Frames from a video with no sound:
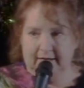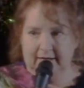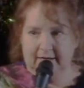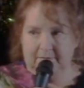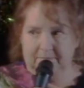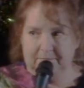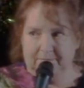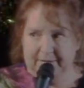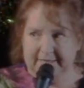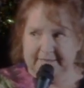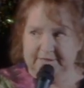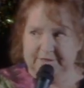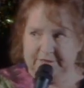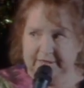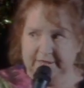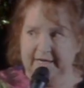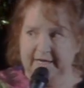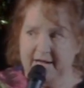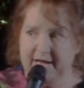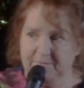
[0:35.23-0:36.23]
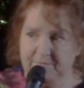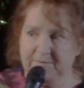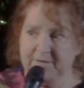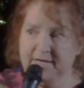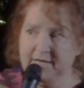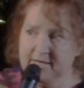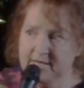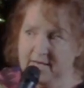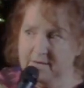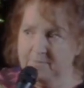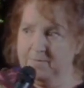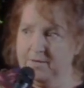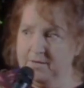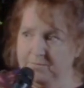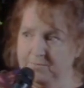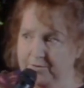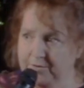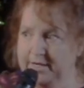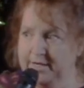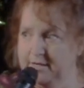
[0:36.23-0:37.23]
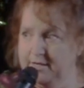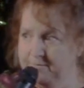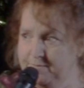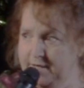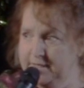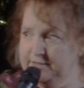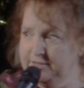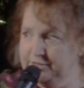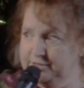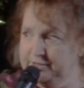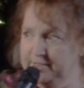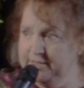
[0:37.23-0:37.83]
But she had been keeping pretty much